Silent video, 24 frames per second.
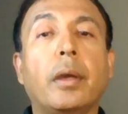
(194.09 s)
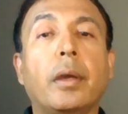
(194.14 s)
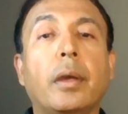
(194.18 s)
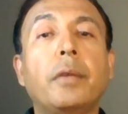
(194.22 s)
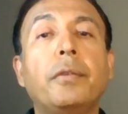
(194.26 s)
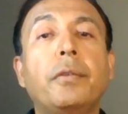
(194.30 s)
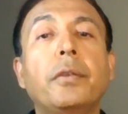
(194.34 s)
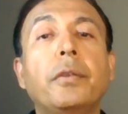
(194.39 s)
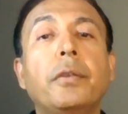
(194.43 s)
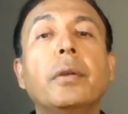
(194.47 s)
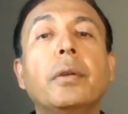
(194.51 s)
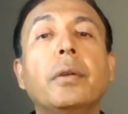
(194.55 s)

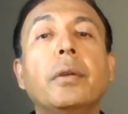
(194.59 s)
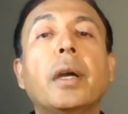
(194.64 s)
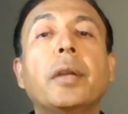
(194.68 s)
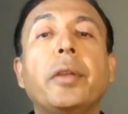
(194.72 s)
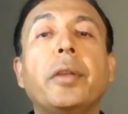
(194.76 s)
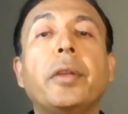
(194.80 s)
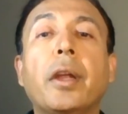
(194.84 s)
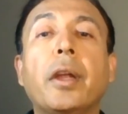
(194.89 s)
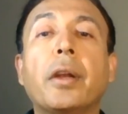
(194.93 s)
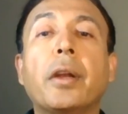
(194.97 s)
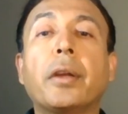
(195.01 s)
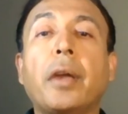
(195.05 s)
If you look
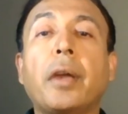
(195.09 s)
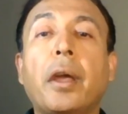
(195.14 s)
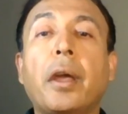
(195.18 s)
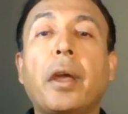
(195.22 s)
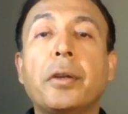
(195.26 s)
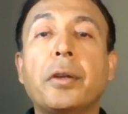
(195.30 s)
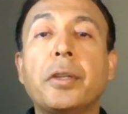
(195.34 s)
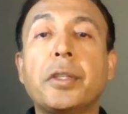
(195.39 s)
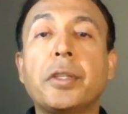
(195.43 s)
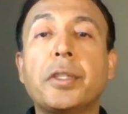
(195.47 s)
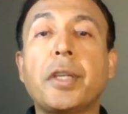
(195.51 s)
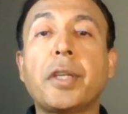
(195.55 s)
at Air
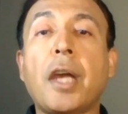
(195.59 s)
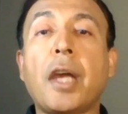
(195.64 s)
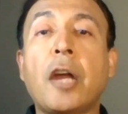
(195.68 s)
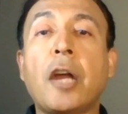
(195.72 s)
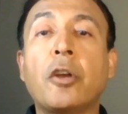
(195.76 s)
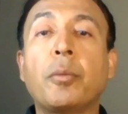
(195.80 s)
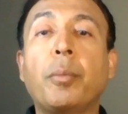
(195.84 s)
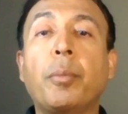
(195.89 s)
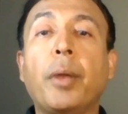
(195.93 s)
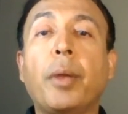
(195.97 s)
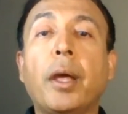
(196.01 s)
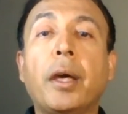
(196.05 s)
Canada's
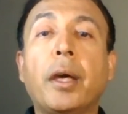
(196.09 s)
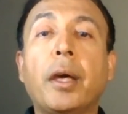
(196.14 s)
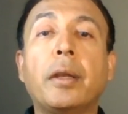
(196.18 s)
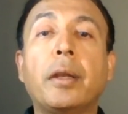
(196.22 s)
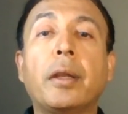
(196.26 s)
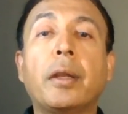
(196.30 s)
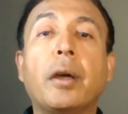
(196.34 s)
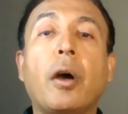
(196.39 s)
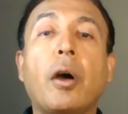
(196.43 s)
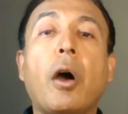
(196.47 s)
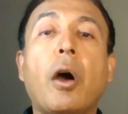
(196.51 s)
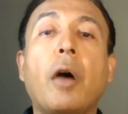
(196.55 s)

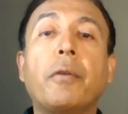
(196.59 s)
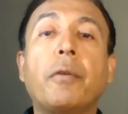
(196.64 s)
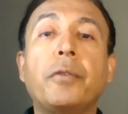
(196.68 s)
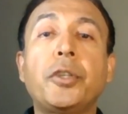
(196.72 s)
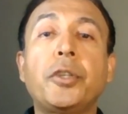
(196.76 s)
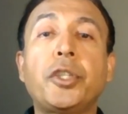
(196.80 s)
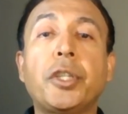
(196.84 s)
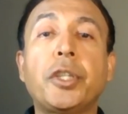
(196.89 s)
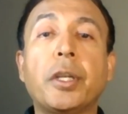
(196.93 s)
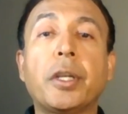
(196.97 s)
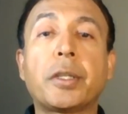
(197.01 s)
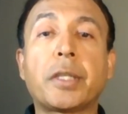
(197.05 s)
Aeroplan
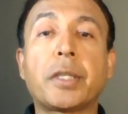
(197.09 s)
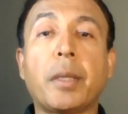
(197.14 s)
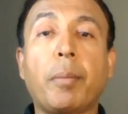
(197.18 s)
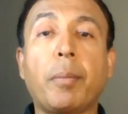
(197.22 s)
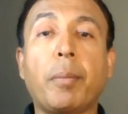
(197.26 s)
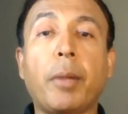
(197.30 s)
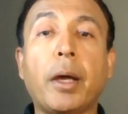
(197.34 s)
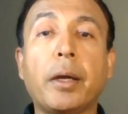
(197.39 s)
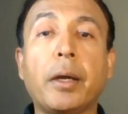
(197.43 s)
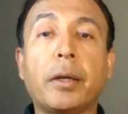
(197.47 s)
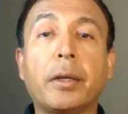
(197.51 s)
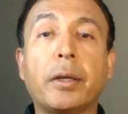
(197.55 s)
official
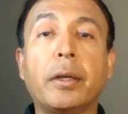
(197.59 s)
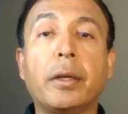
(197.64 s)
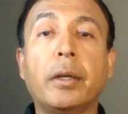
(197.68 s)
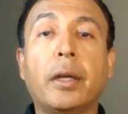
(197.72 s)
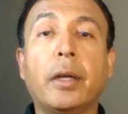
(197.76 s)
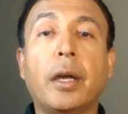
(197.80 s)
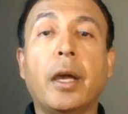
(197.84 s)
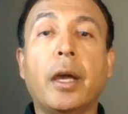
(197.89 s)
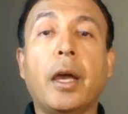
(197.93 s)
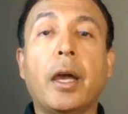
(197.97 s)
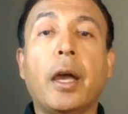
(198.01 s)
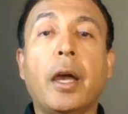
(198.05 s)
supplier,
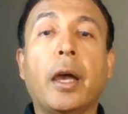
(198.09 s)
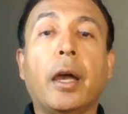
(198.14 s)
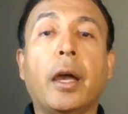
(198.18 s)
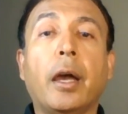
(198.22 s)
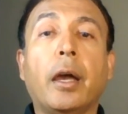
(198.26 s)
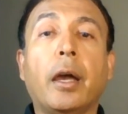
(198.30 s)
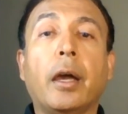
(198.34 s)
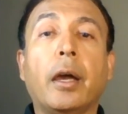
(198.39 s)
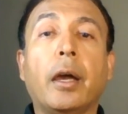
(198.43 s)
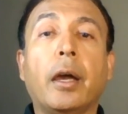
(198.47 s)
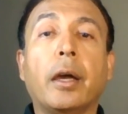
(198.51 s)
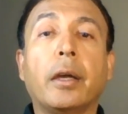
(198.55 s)

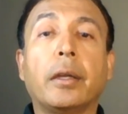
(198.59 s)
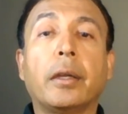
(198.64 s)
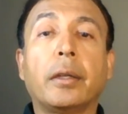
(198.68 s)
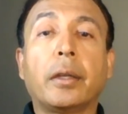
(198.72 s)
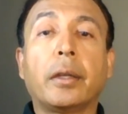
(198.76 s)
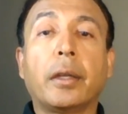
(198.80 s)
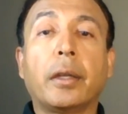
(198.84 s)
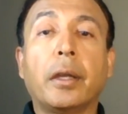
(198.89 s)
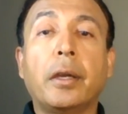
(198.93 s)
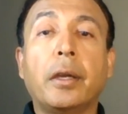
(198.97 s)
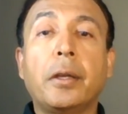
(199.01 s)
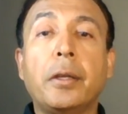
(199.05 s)

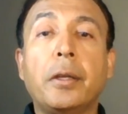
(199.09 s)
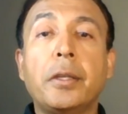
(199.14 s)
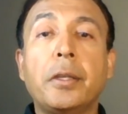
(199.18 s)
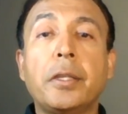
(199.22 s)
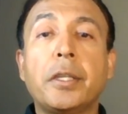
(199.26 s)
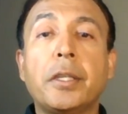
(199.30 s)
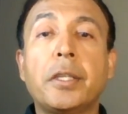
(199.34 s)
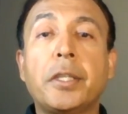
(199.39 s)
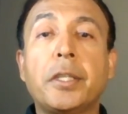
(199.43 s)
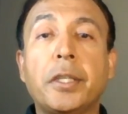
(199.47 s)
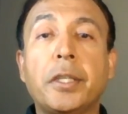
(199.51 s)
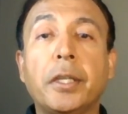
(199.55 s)
it
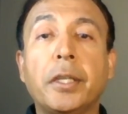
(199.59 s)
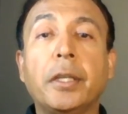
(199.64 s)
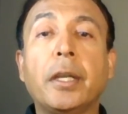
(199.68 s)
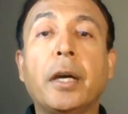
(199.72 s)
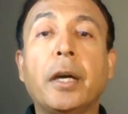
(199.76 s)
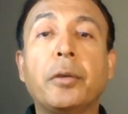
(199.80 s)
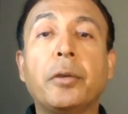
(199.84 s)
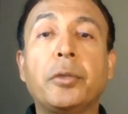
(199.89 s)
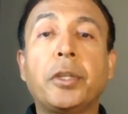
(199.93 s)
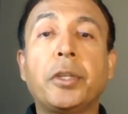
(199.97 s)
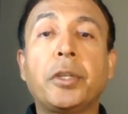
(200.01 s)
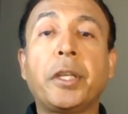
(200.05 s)
is still
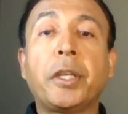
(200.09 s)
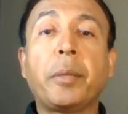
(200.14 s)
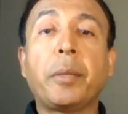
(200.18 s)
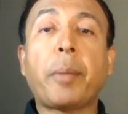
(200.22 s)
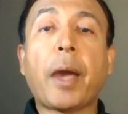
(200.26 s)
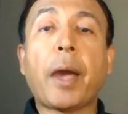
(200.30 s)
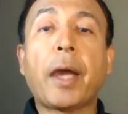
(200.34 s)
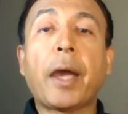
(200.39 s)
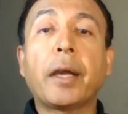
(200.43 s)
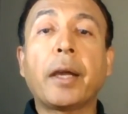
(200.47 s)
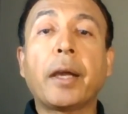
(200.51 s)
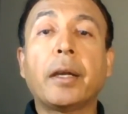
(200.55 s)
now TD
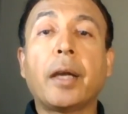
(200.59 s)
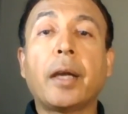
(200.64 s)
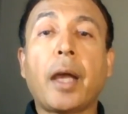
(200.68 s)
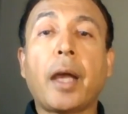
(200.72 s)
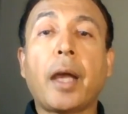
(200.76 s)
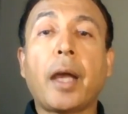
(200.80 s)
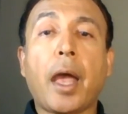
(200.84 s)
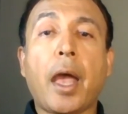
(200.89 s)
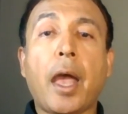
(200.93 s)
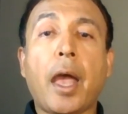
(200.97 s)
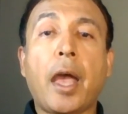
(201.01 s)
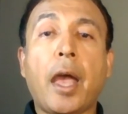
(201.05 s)
Bank,
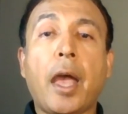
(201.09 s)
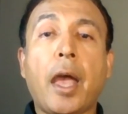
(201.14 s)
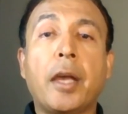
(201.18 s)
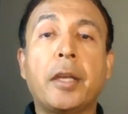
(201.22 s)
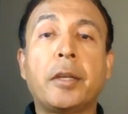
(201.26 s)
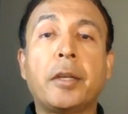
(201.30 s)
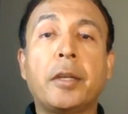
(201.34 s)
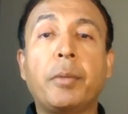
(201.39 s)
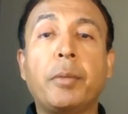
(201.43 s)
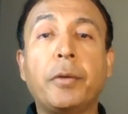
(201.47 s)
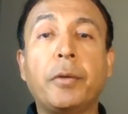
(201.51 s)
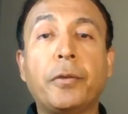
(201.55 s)

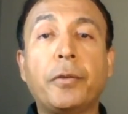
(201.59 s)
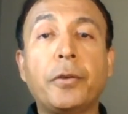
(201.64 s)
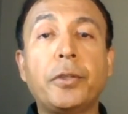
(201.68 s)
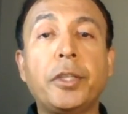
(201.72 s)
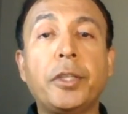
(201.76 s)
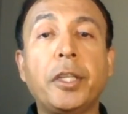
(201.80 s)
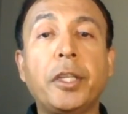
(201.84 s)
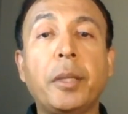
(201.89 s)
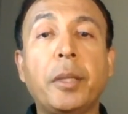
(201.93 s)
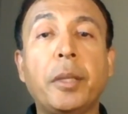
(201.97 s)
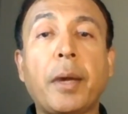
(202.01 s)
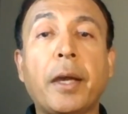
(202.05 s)
and before
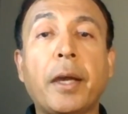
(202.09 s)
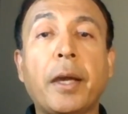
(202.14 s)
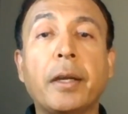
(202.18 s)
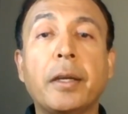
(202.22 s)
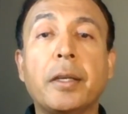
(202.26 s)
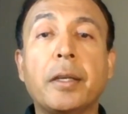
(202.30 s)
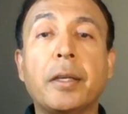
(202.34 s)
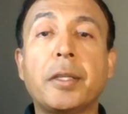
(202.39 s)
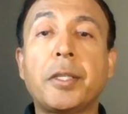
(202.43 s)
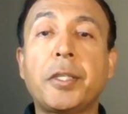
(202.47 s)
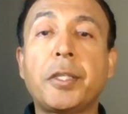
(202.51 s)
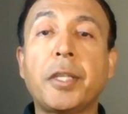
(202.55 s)
TD Bank,
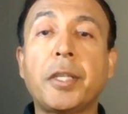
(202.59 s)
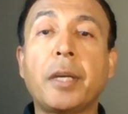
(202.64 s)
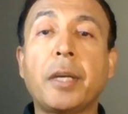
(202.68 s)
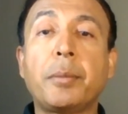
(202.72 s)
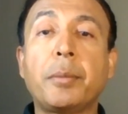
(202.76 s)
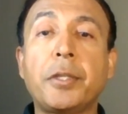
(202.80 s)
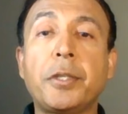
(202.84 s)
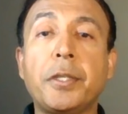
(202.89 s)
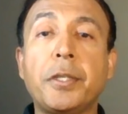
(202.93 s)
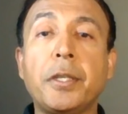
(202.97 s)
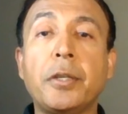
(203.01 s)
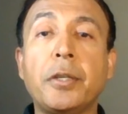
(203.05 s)

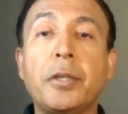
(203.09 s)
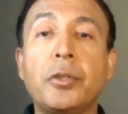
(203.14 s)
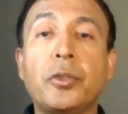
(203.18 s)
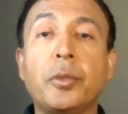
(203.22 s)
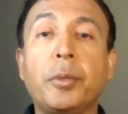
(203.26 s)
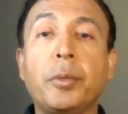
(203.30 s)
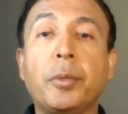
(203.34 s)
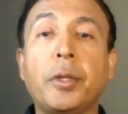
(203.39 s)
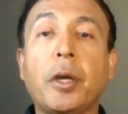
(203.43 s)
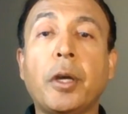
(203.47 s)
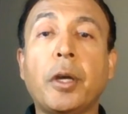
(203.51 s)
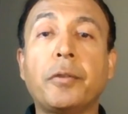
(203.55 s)
CIBC used to
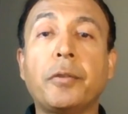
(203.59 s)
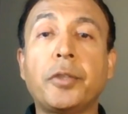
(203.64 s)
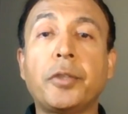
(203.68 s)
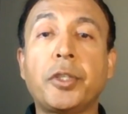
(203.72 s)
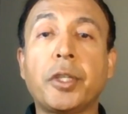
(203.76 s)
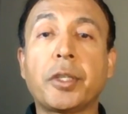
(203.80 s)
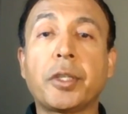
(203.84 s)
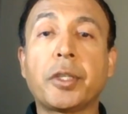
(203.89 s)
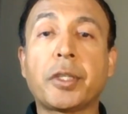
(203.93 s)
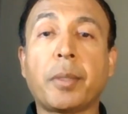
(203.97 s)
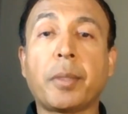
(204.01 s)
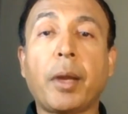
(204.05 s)
be the
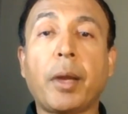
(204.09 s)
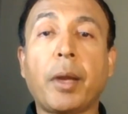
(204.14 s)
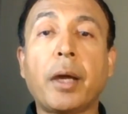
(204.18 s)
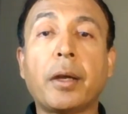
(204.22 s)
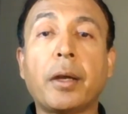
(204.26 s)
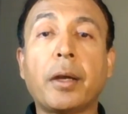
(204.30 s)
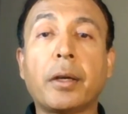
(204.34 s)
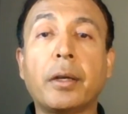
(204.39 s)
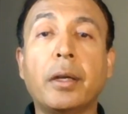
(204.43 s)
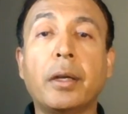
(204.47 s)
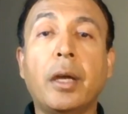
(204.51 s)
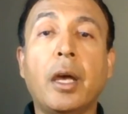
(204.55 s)
official
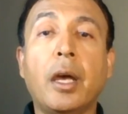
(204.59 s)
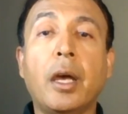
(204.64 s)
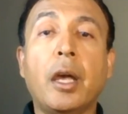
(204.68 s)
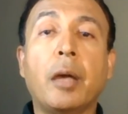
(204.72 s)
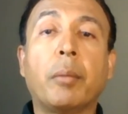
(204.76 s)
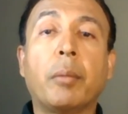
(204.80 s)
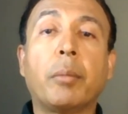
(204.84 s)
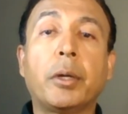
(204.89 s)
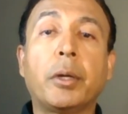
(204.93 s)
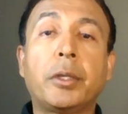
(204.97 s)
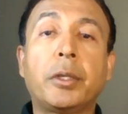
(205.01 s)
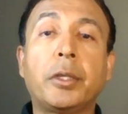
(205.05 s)
supplier,
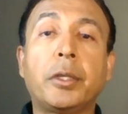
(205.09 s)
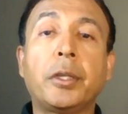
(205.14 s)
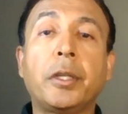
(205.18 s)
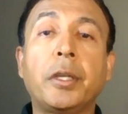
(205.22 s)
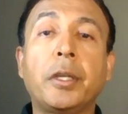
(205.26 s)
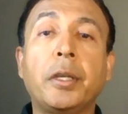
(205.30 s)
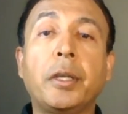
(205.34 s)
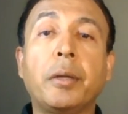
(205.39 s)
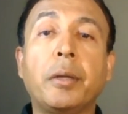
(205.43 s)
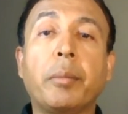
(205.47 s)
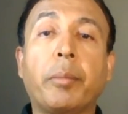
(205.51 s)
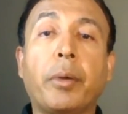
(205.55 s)
but
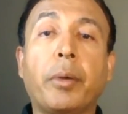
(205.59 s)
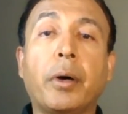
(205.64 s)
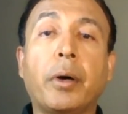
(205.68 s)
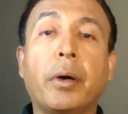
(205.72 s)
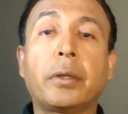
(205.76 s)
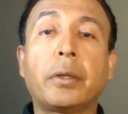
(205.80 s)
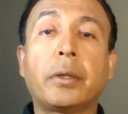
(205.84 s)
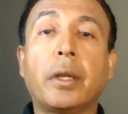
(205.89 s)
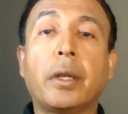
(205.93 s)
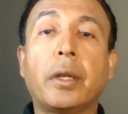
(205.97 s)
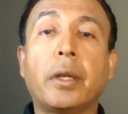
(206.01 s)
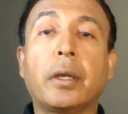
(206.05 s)
TD
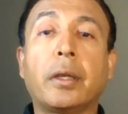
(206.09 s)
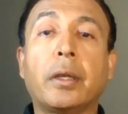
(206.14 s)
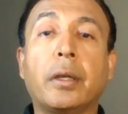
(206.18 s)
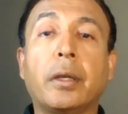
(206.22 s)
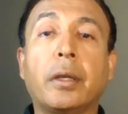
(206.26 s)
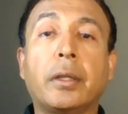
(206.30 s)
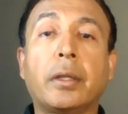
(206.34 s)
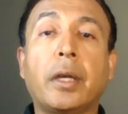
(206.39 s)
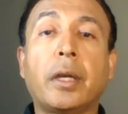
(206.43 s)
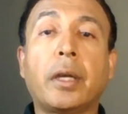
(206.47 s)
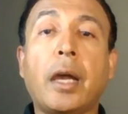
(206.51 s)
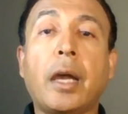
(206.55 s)
bought
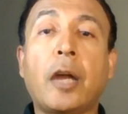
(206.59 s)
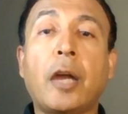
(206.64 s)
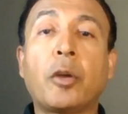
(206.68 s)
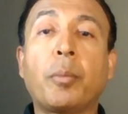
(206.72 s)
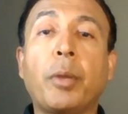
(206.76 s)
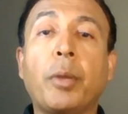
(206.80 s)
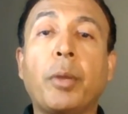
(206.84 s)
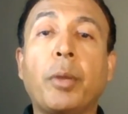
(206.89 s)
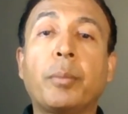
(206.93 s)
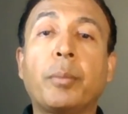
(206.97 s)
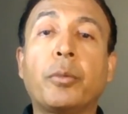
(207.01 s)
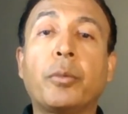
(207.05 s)
the
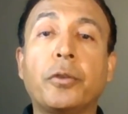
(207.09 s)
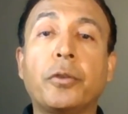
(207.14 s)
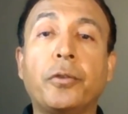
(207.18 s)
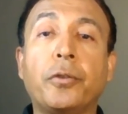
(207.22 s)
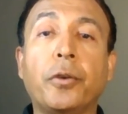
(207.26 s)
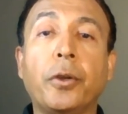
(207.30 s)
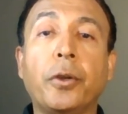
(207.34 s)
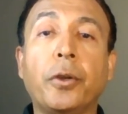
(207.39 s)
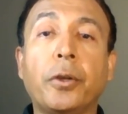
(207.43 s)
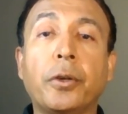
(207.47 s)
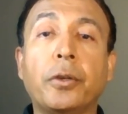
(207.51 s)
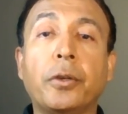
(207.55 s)
Aeroplan
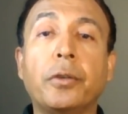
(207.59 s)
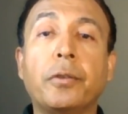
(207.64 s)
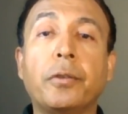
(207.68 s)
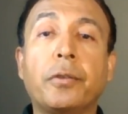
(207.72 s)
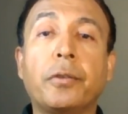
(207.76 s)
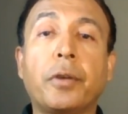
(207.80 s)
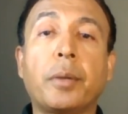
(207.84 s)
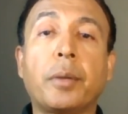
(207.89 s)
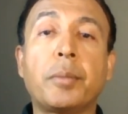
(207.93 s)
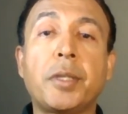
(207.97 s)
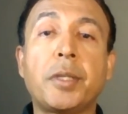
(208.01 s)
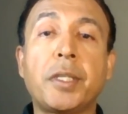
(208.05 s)
portfolio
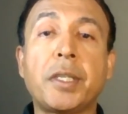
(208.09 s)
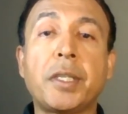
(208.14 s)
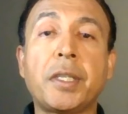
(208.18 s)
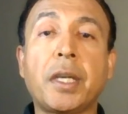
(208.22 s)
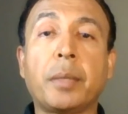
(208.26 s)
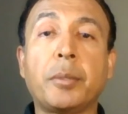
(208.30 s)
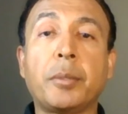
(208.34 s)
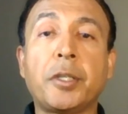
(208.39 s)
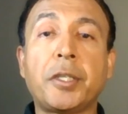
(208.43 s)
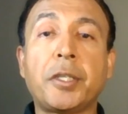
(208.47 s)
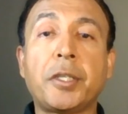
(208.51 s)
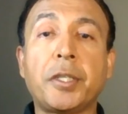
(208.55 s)
from
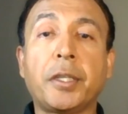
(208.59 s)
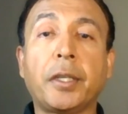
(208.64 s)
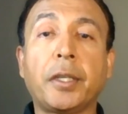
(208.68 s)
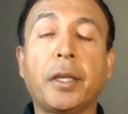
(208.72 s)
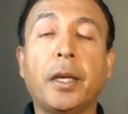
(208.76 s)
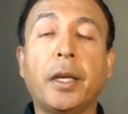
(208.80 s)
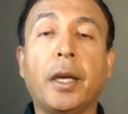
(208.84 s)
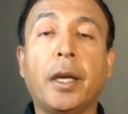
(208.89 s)
CIBC.